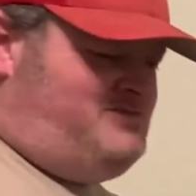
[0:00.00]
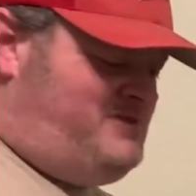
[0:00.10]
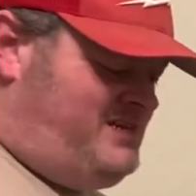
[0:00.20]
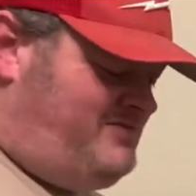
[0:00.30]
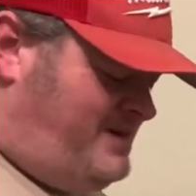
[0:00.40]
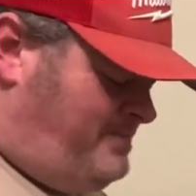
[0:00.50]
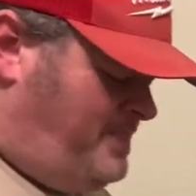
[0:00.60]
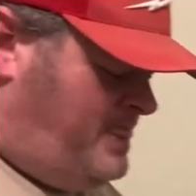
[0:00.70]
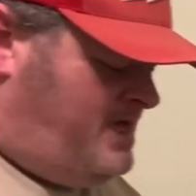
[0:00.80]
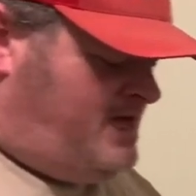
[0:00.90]
But anyway,
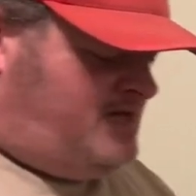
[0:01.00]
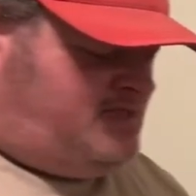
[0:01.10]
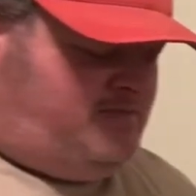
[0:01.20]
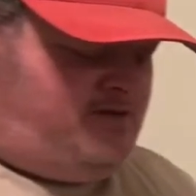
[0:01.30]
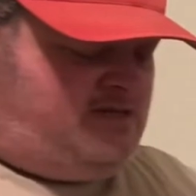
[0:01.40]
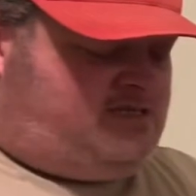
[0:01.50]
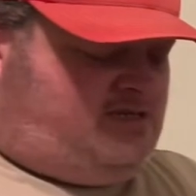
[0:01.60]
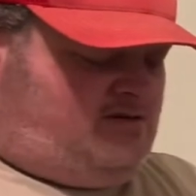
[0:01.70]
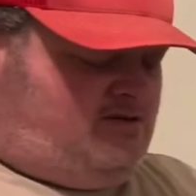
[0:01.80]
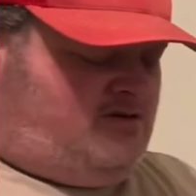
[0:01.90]
the big
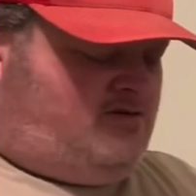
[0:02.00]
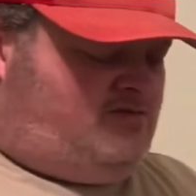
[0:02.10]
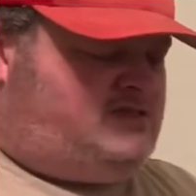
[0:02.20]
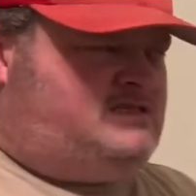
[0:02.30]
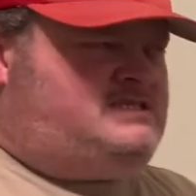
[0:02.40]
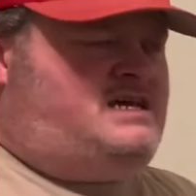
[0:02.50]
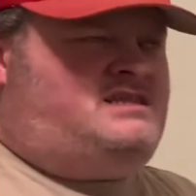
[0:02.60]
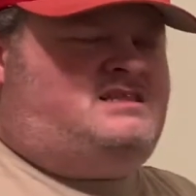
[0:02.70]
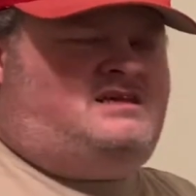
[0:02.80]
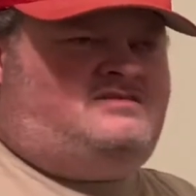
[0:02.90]
deal with this head,
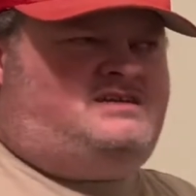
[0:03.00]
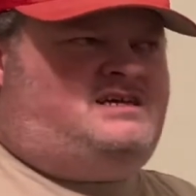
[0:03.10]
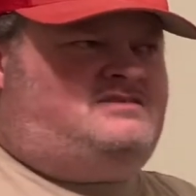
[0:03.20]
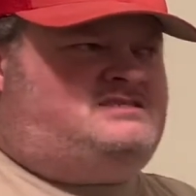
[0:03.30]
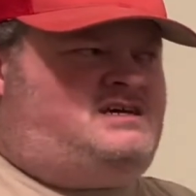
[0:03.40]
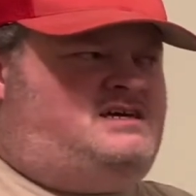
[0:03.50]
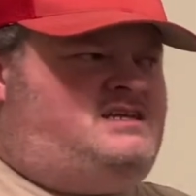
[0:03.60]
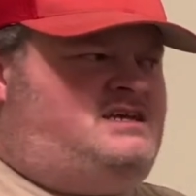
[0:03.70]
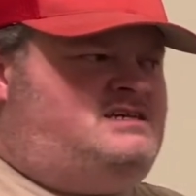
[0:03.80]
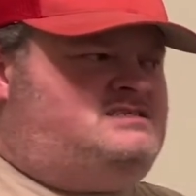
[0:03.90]
the only downside
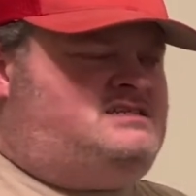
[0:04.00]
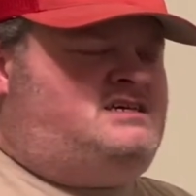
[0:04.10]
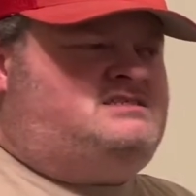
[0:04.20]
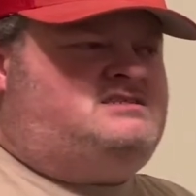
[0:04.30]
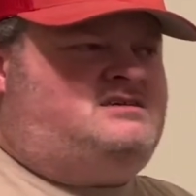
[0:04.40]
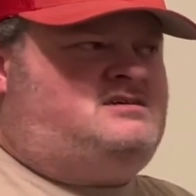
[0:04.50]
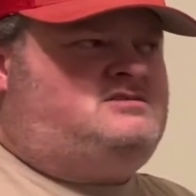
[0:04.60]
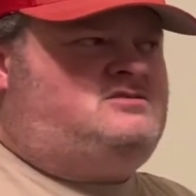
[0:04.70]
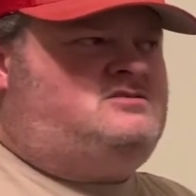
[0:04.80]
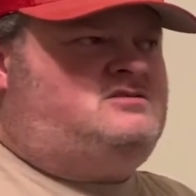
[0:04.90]
is it's
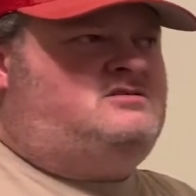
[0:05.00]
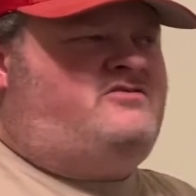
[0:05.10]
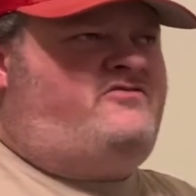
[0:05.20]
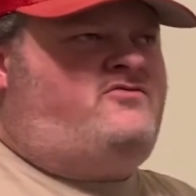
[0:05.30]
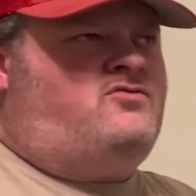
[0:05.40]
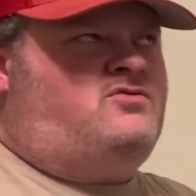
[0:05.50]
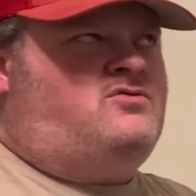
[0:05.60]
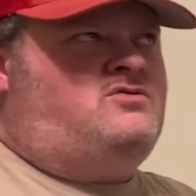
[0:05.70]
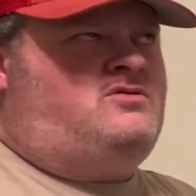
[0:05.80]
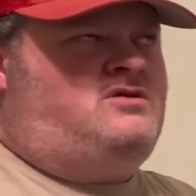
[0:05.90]
not good
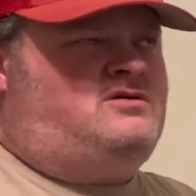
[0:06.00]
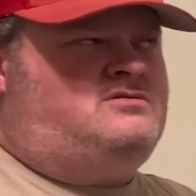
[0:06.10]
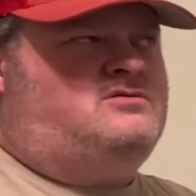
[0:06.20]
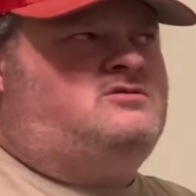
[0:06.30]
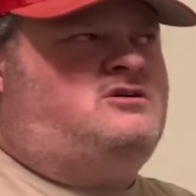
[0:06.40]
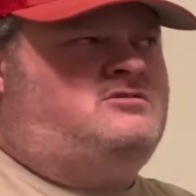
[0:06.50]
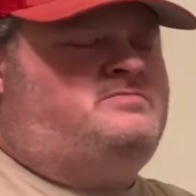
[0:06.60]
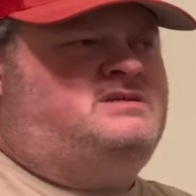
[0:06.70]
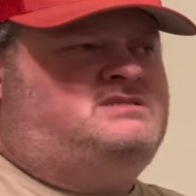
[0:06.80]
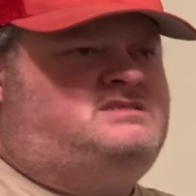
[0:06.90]
for longer
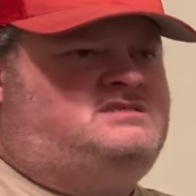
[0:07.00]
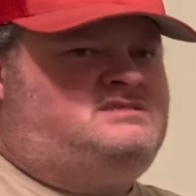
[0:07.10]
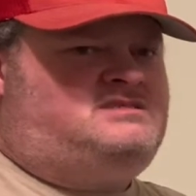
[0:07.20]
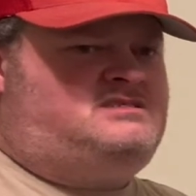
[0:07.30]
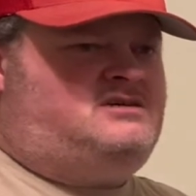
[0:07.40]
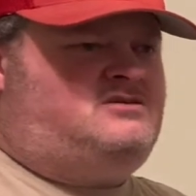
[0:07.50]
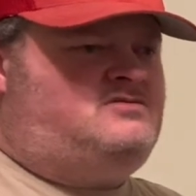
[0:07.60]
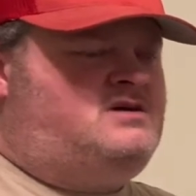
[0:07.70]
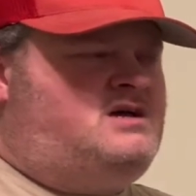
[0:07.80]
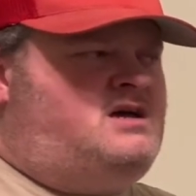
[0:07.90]
carpets.
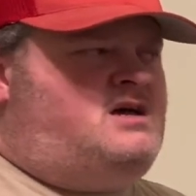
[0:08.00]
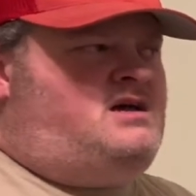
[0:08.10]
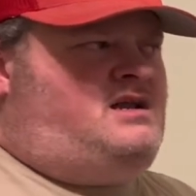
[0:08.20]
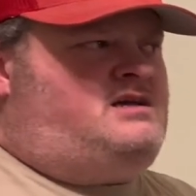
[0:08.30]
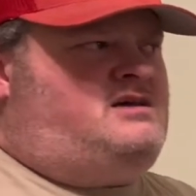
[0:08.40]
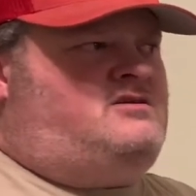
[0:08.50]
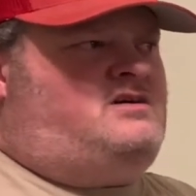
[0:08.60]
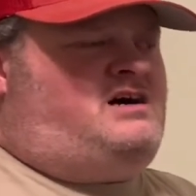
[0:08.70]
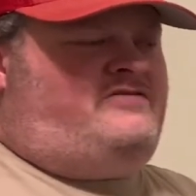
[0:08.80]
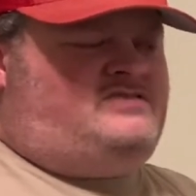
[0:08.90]
So like at our
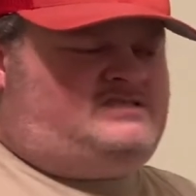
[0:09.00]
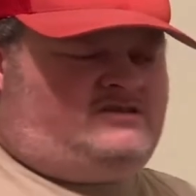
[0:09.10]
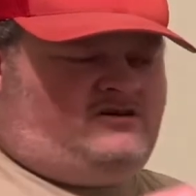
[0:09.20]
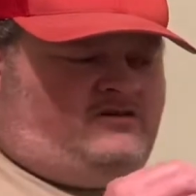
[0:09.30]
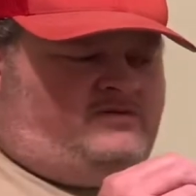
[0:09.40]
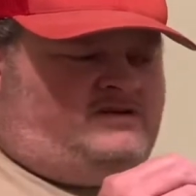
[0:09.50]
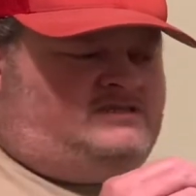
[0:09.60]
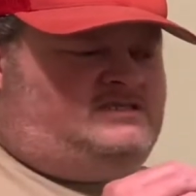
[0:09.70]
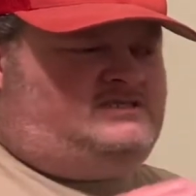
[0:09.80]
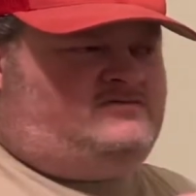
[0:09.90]
office, the carpet is
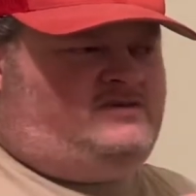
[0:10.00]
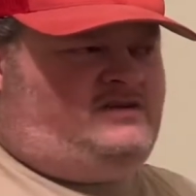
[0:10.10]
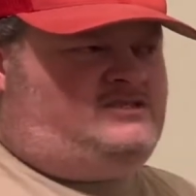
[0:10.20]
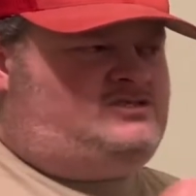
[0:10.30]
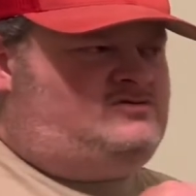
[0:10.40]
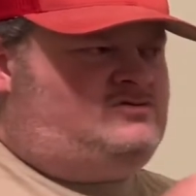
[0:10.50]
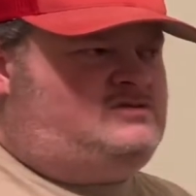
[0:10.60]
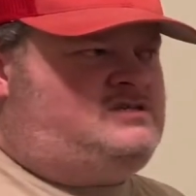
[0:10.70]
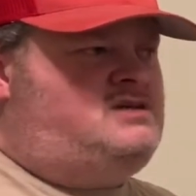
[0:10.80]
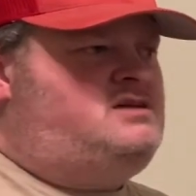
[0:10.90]
this really
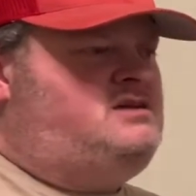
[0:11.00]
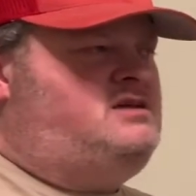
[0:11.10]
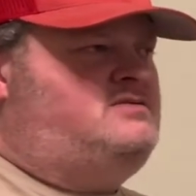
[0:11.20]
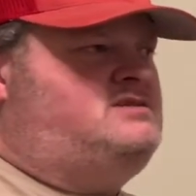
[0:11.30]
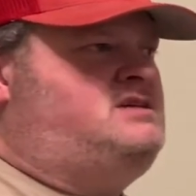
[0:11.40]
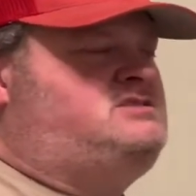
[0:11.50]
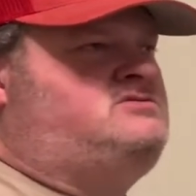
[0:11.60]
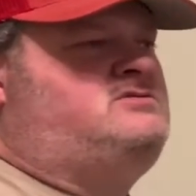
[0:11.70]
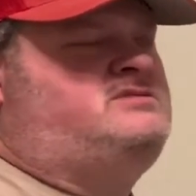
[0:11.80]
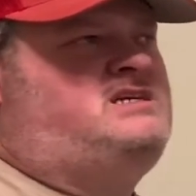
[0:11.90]
short,
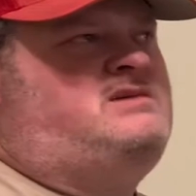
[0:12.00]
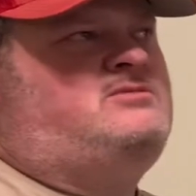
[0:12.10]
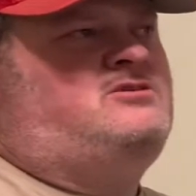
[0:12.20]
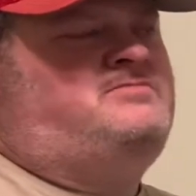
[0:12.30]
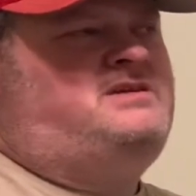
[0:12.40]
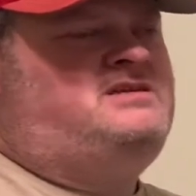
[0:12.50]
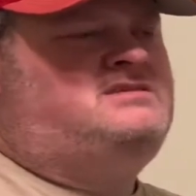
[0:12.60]
industrial type carpeting.